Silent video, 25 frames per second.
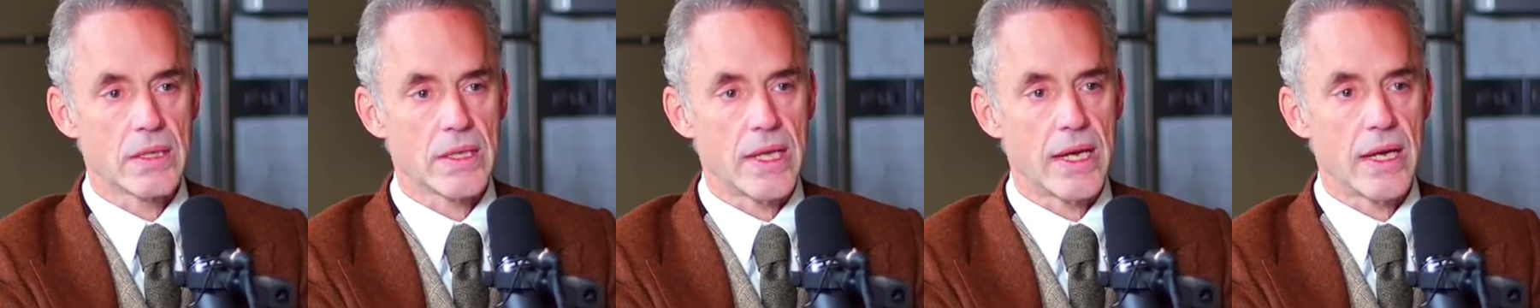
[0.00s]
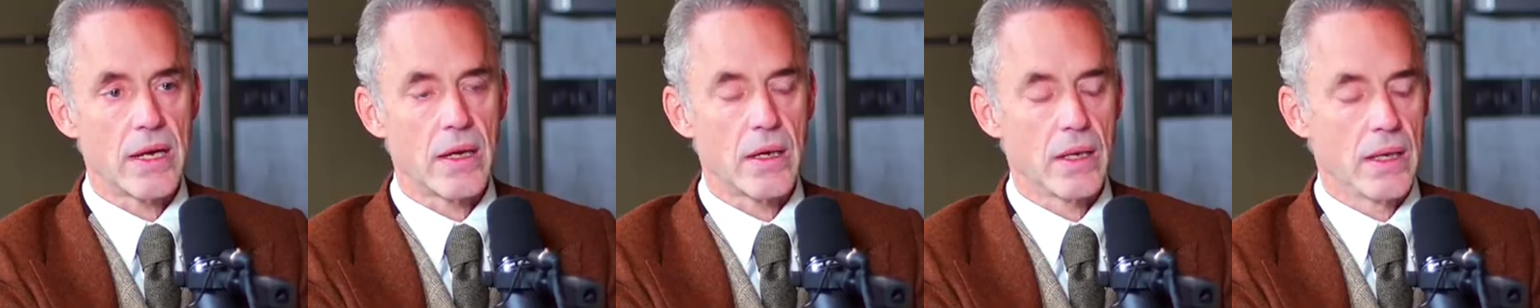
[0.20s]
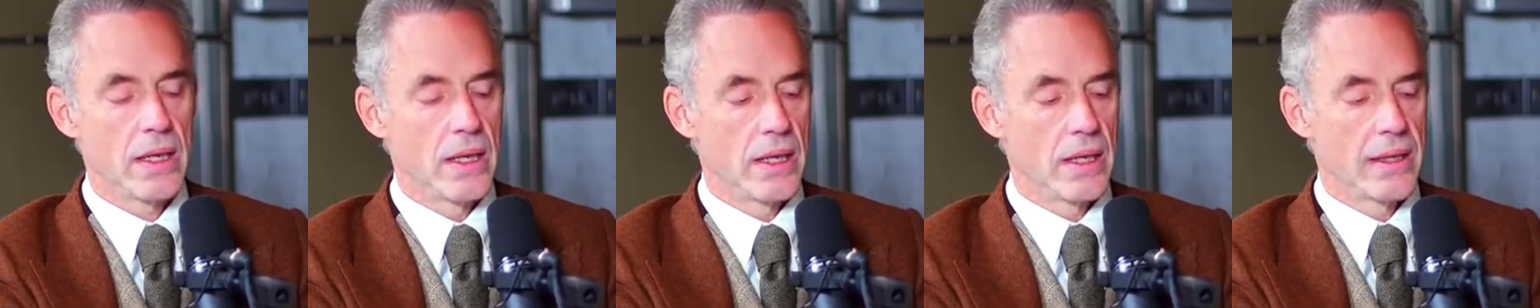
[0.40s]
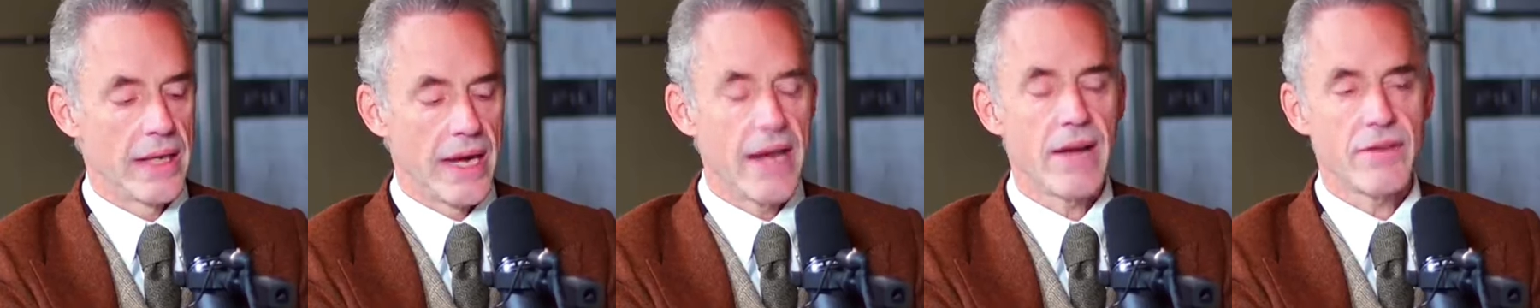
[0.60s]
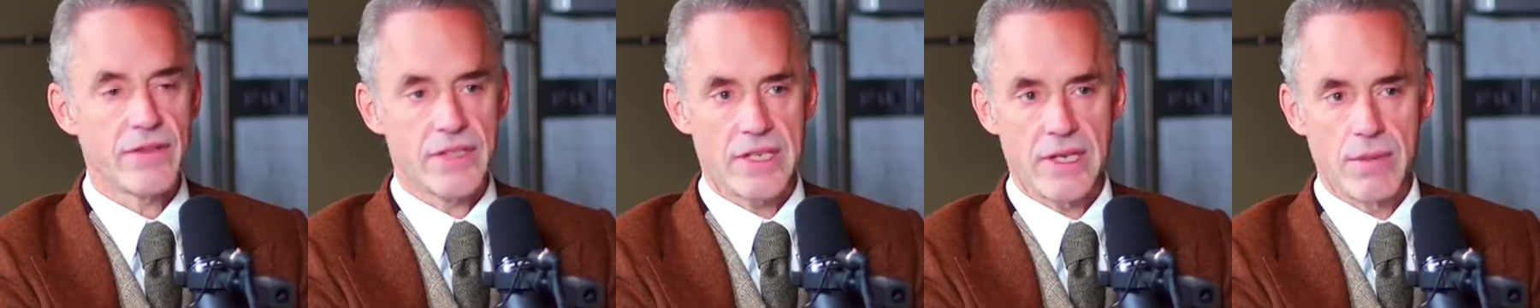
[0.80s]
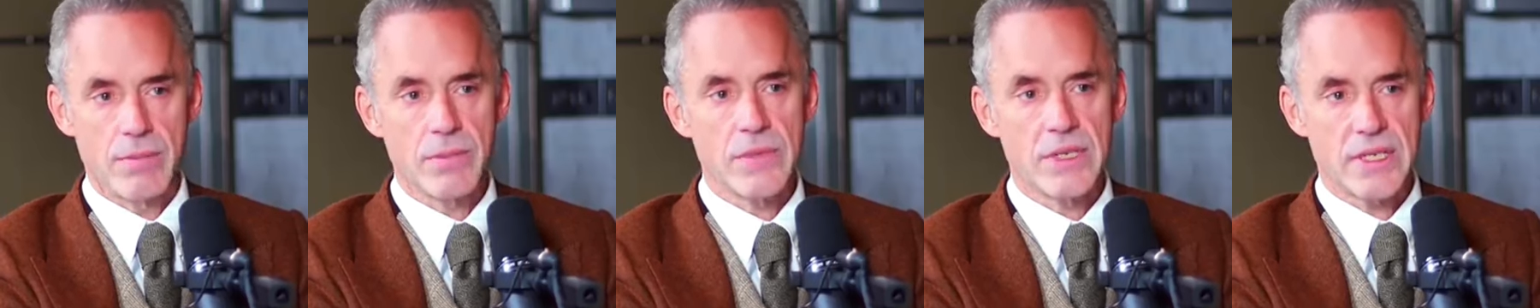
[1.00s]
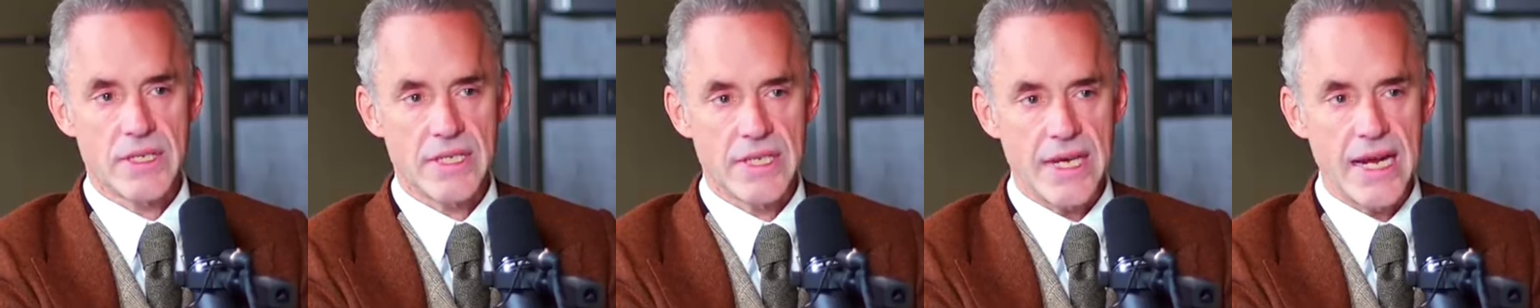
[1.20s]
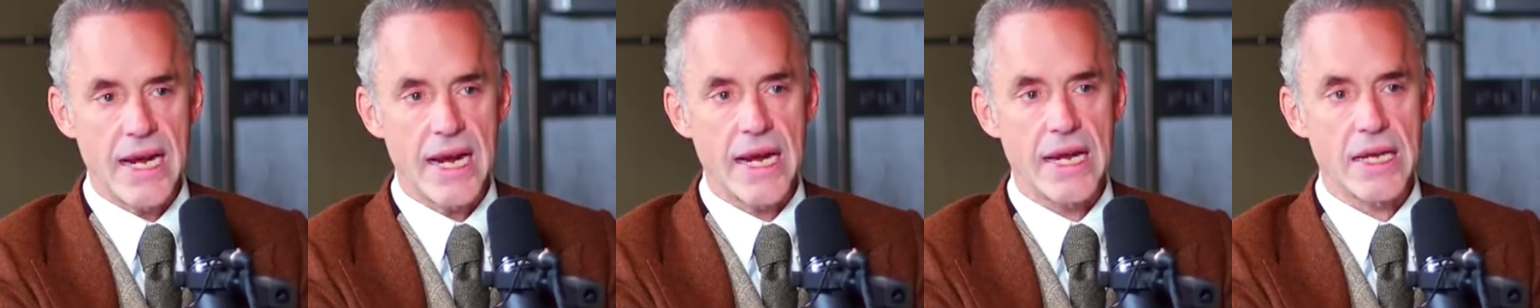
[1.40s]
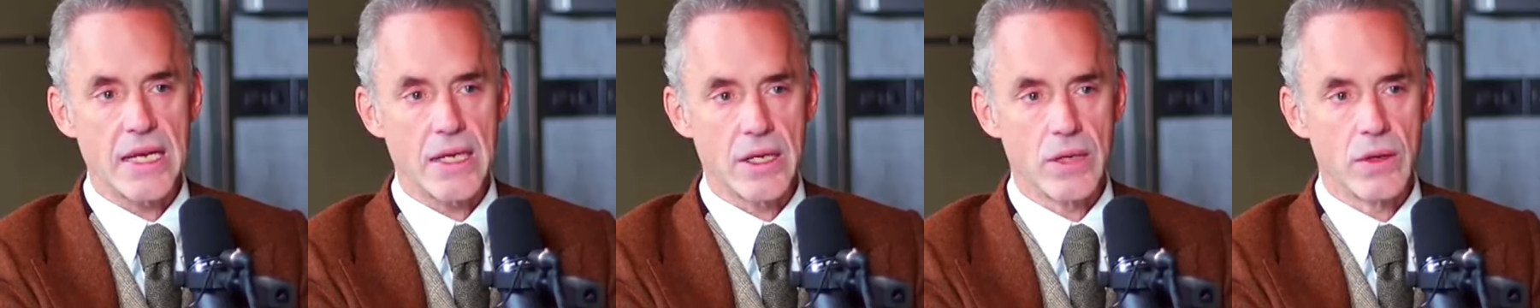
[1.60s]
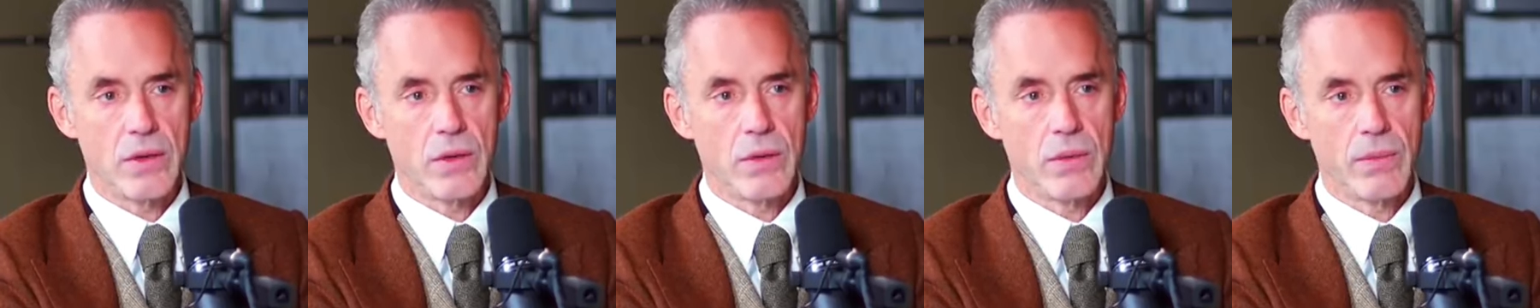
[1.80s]
because they're they have something to say,
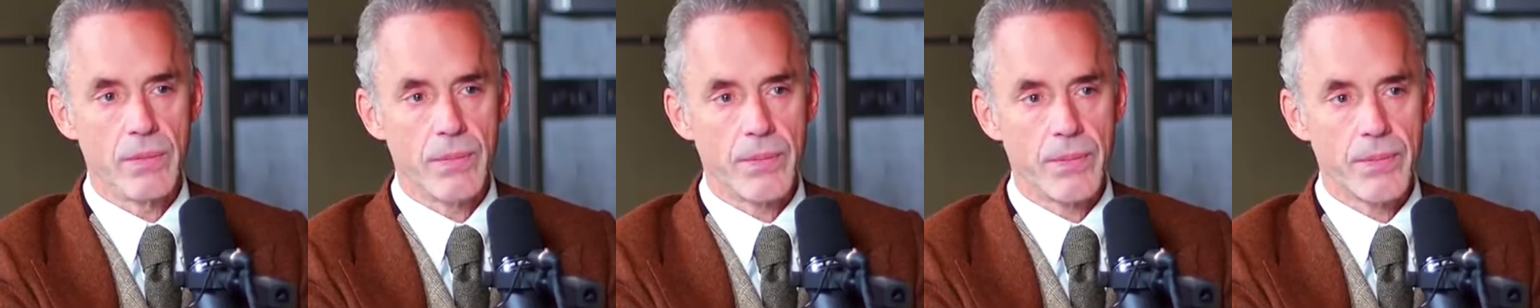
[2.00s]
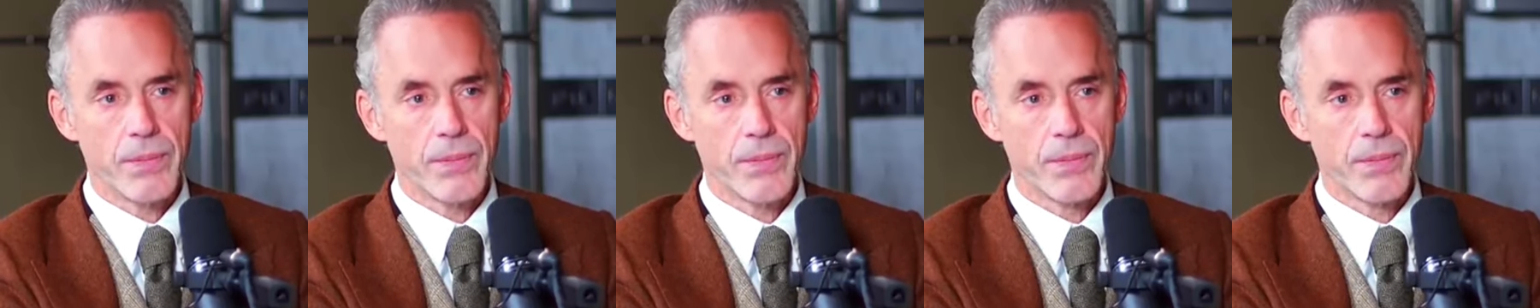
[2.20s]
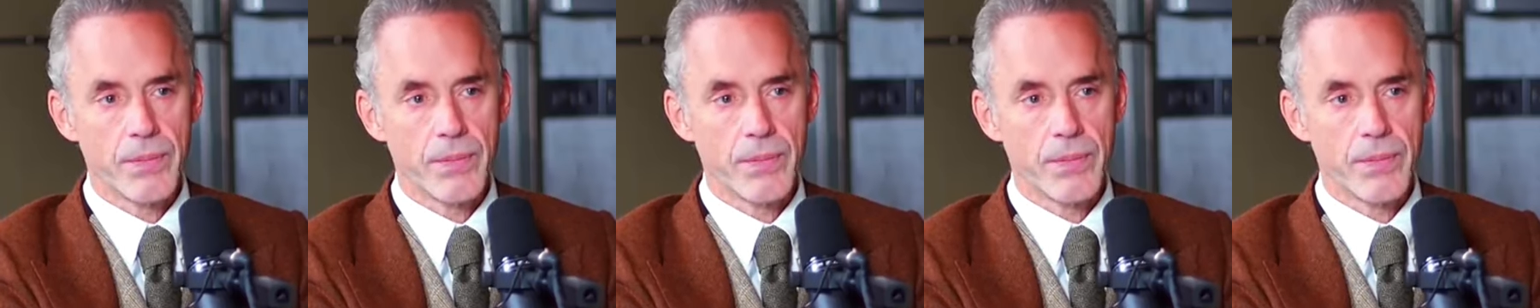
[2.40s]
you know.